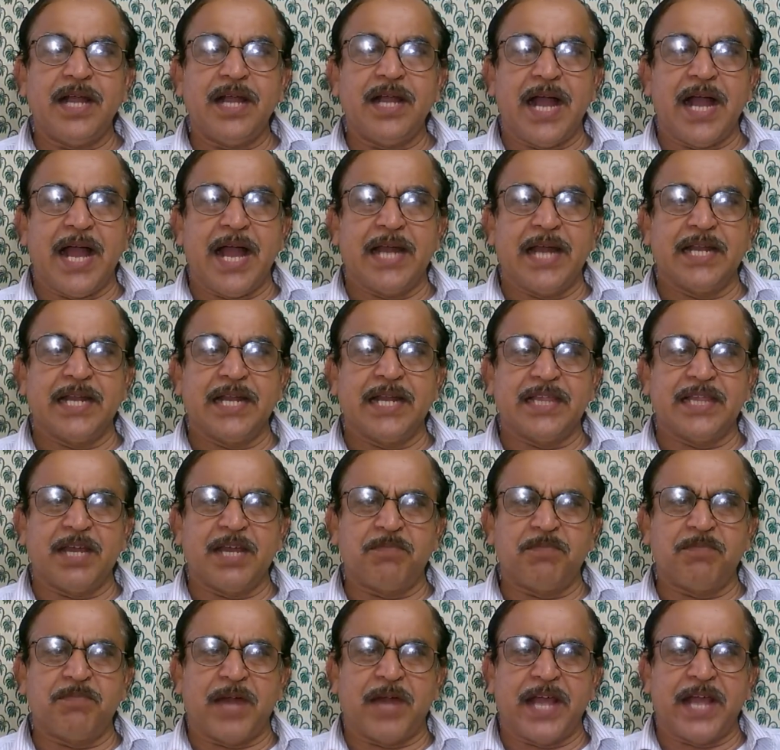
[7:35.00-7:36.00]
and they
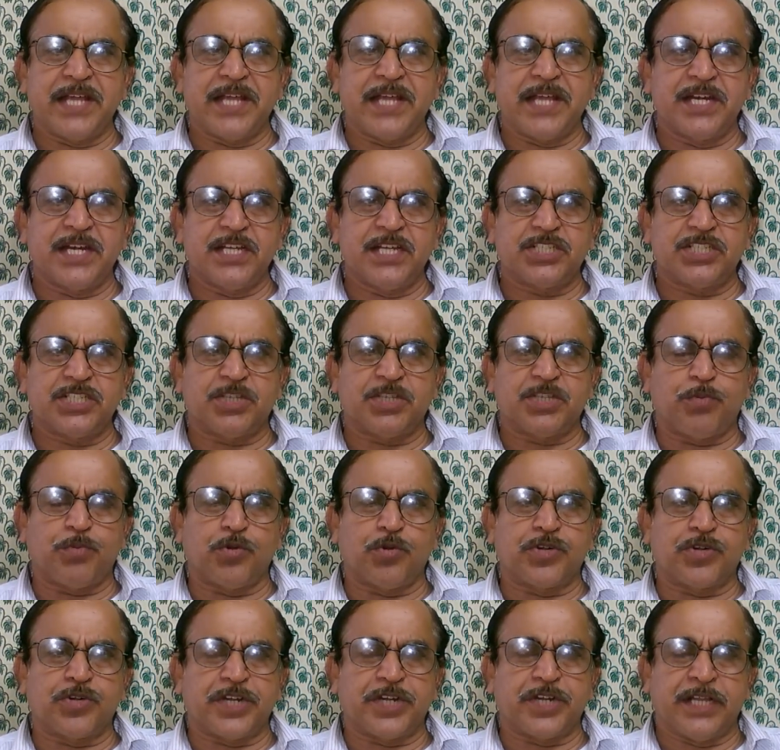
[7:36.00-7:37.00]
blindly
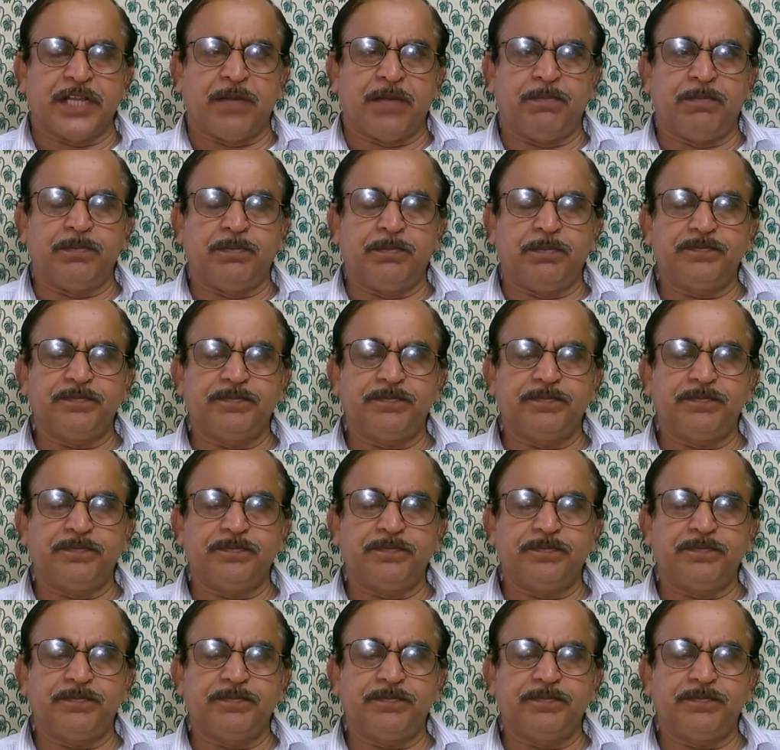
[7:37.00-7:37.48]
supported them.